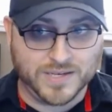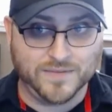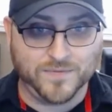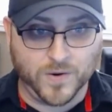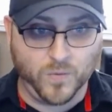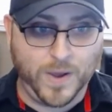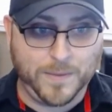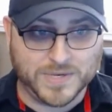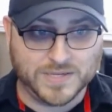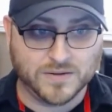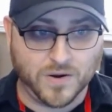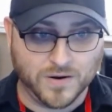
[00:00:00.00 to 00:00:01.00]
different
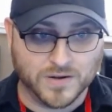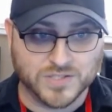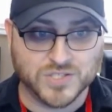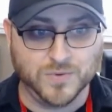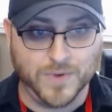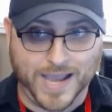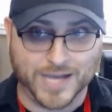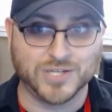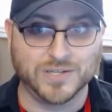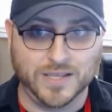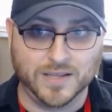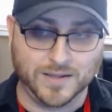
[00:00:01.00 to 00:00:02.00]
weapon cards to
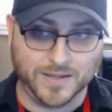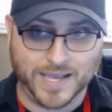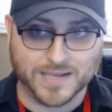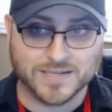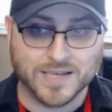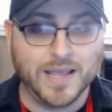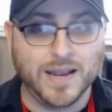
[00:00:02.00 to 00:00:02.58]
actually collect,